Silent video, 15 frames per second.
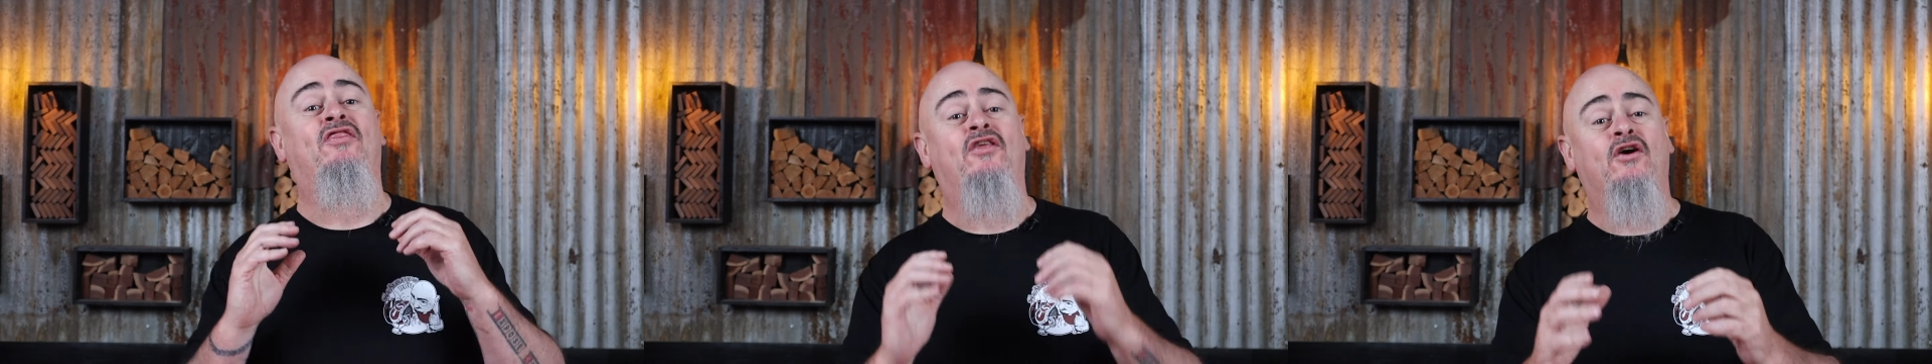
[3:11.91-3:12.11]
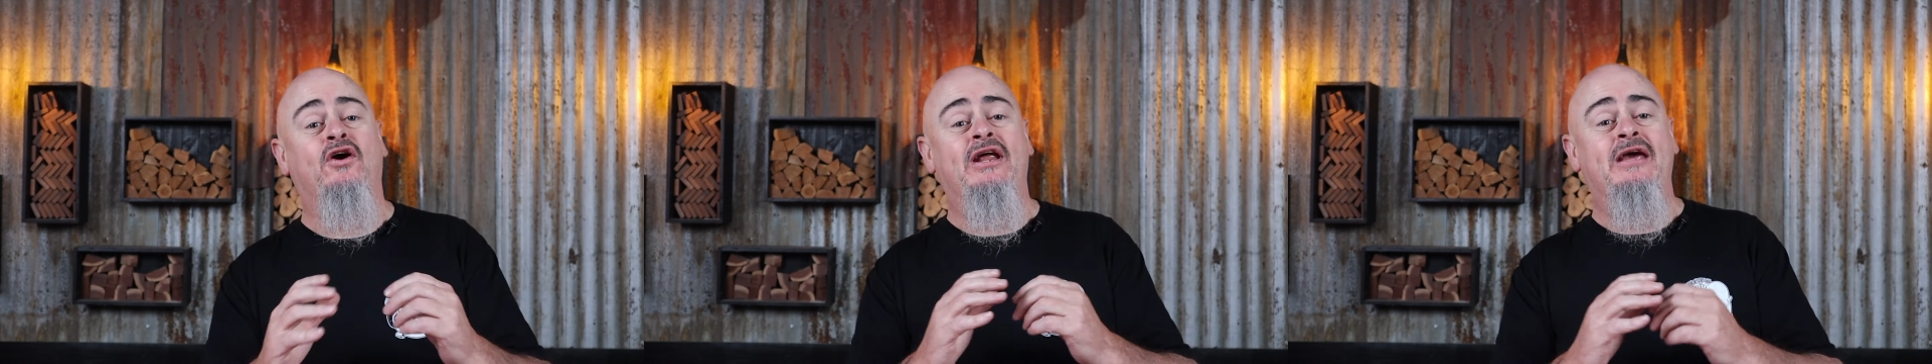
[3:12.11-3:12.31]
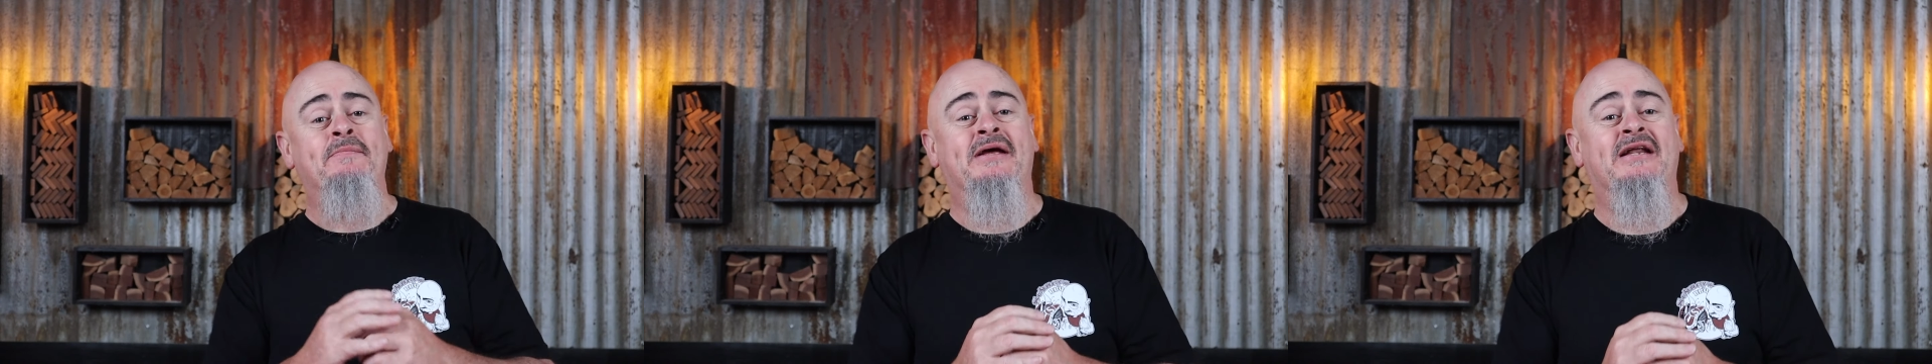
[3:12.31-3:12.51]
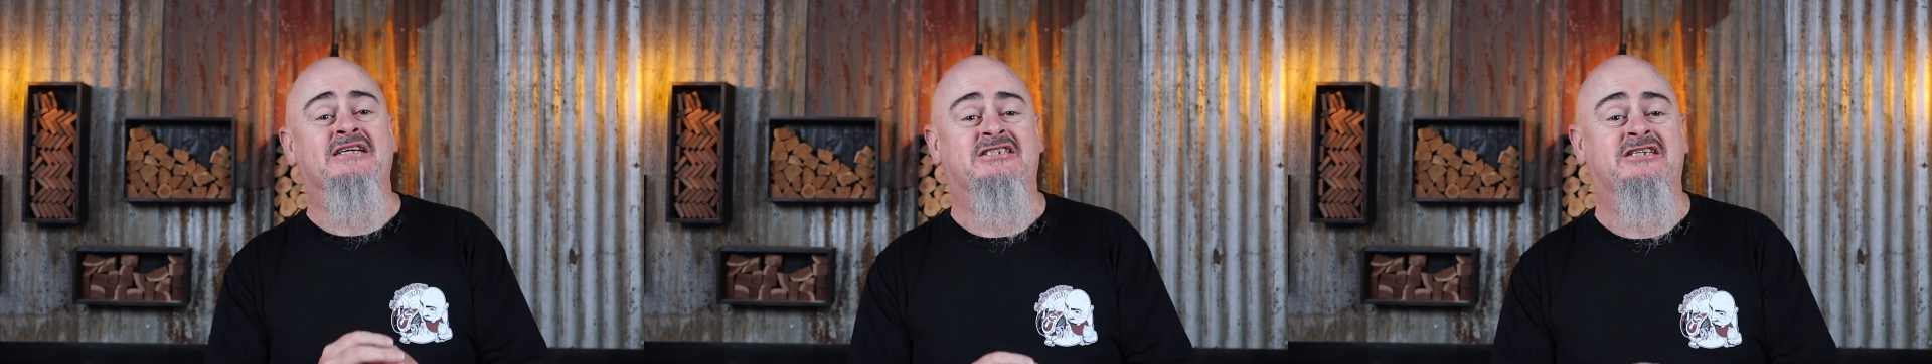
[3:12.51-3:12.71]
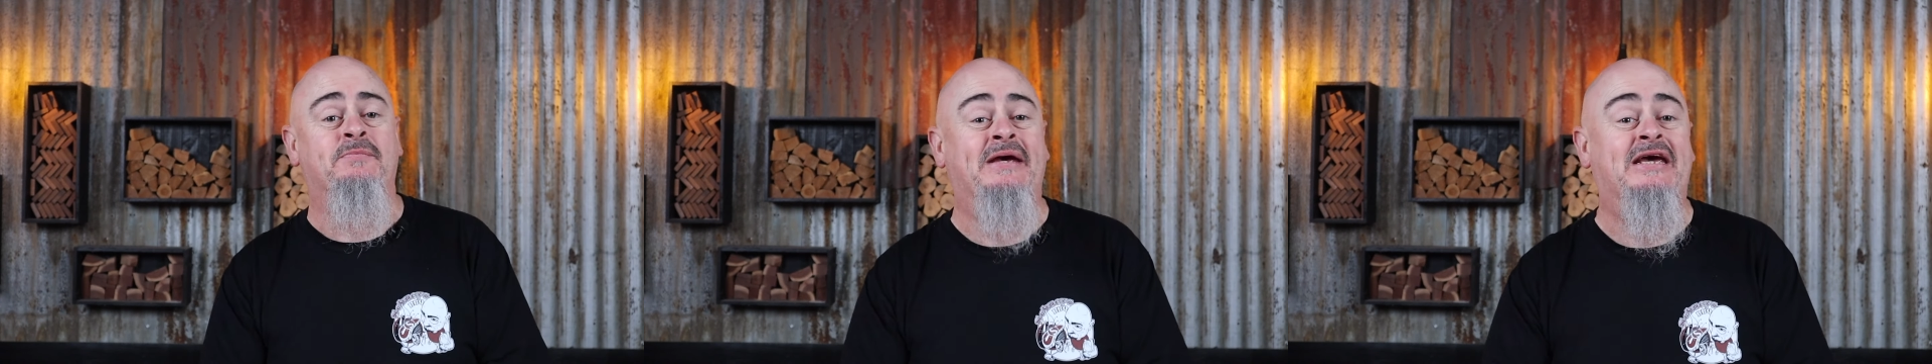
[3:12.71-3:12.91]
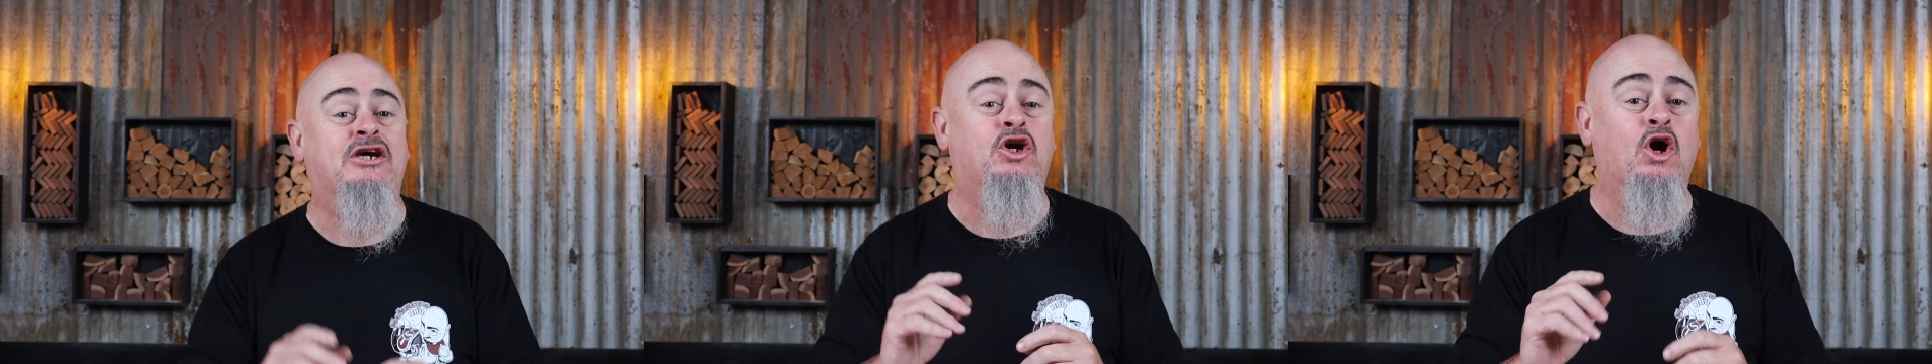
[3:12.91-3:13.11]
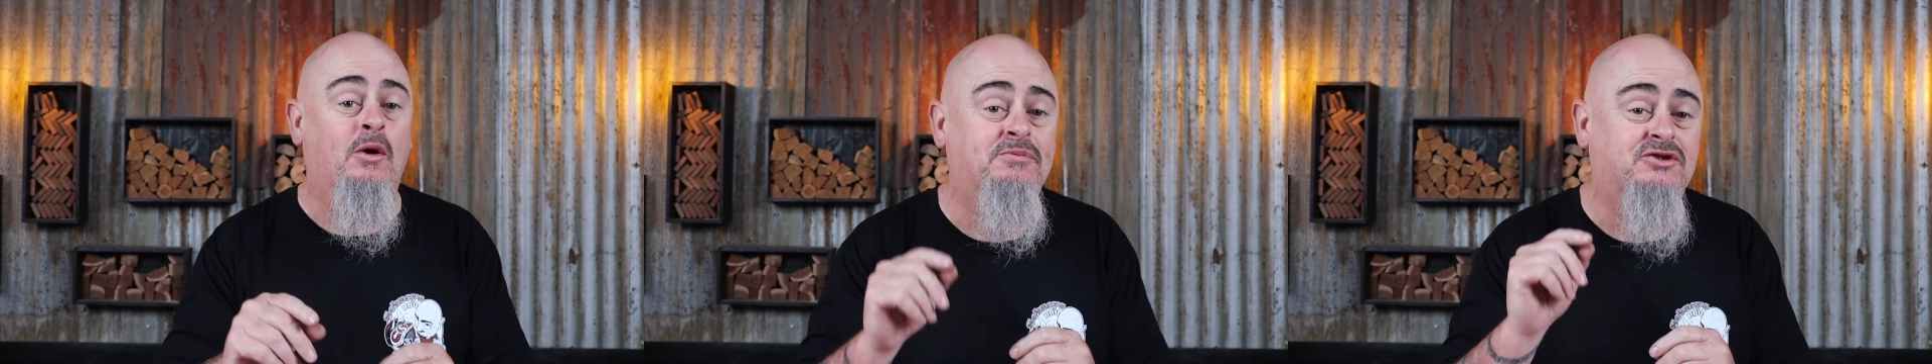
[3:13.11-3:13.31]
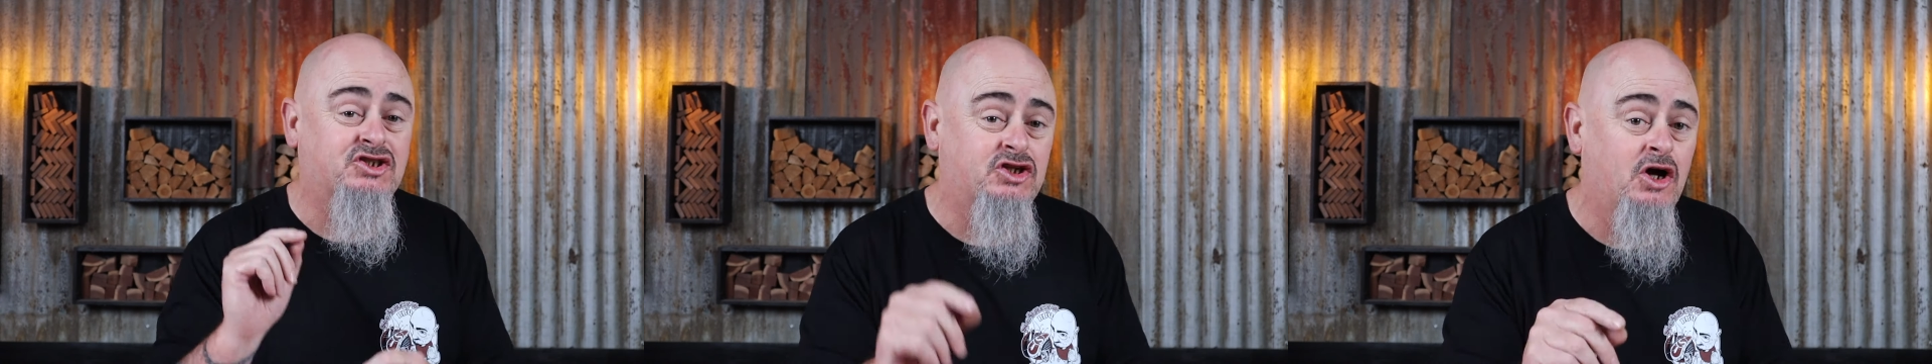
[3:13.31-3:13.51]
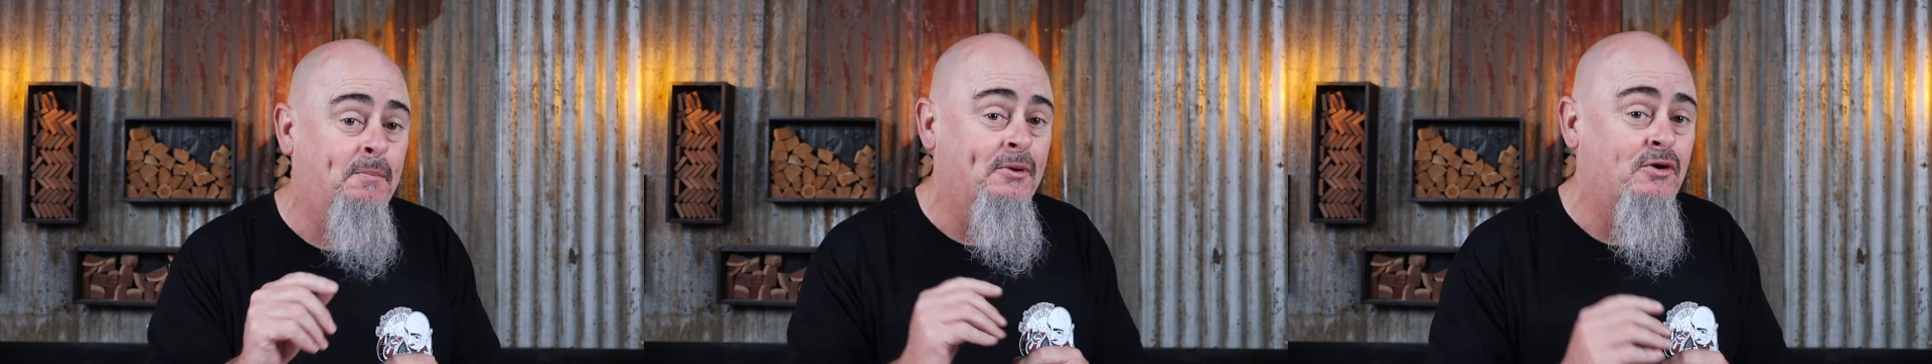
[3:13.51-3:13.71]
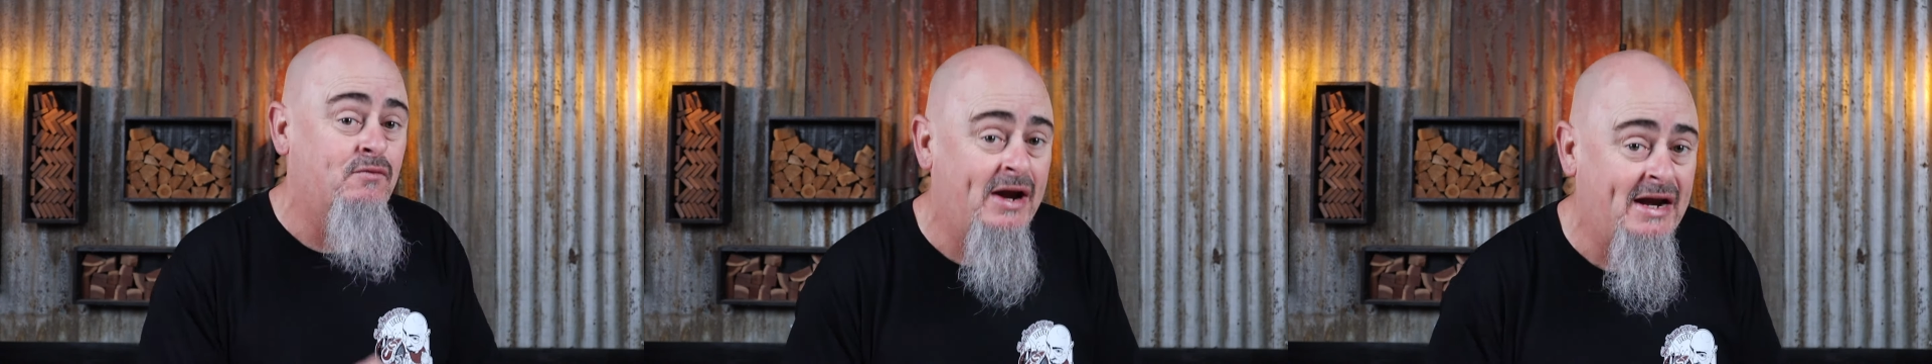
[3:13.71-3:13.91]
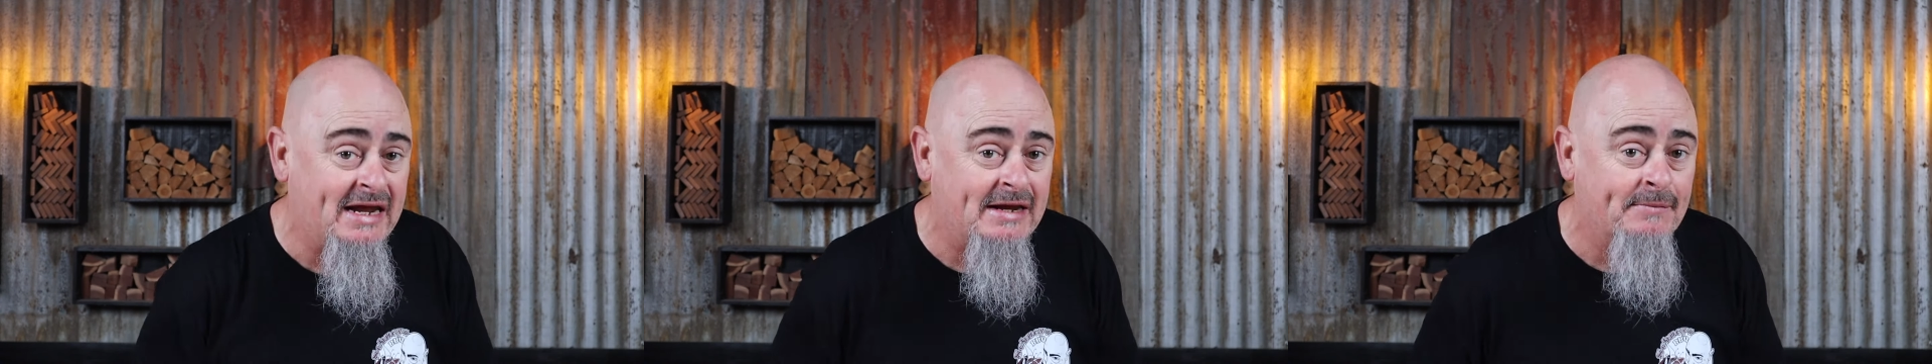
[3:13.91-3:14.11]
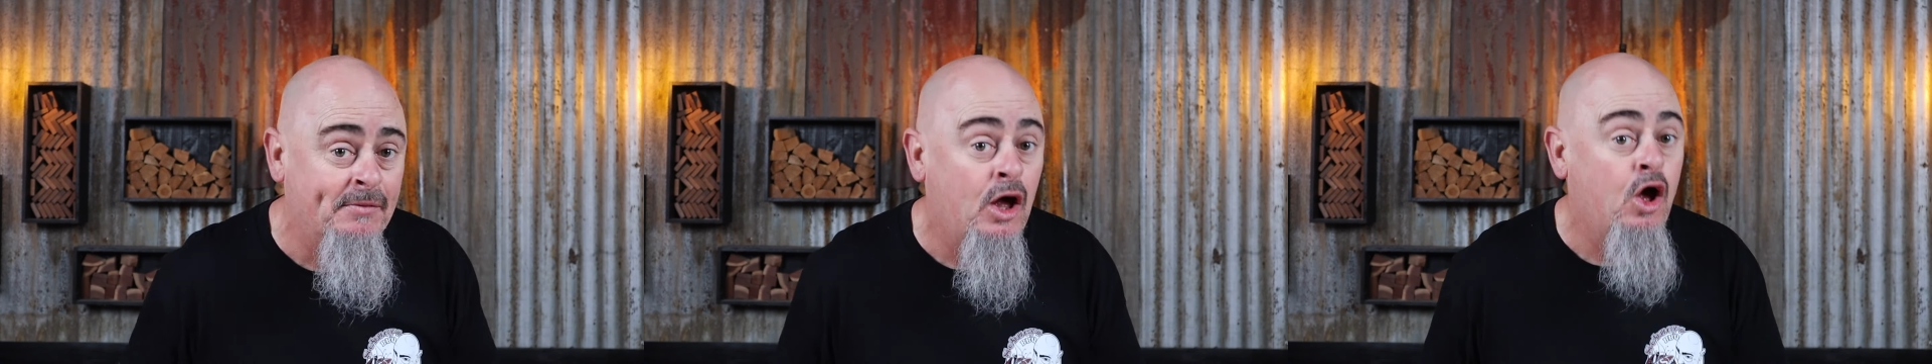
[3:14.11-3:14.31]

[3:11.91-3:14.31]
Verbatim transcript: 30 minutes to be gobstop and ready.